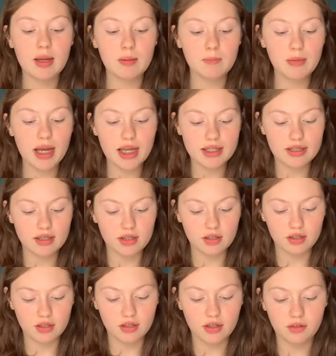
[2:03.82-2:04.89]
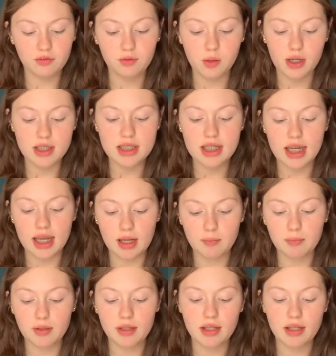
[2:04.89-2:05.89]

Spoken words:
massacred a French camp.